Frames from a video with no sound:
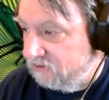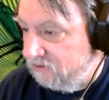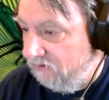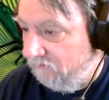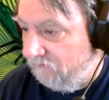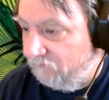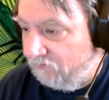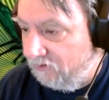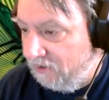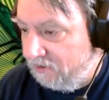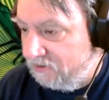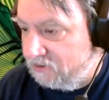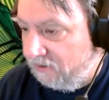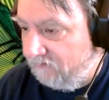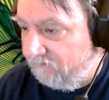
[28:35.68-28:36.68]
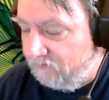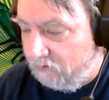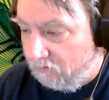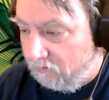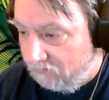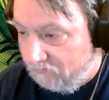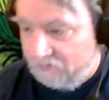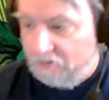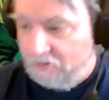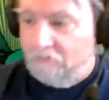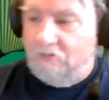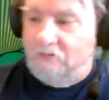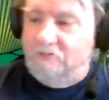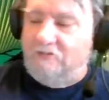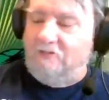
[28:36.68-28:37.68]
tuned for HF, they're going to know,
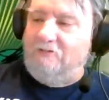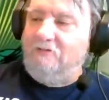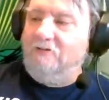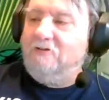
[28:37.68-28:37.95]
aren't they?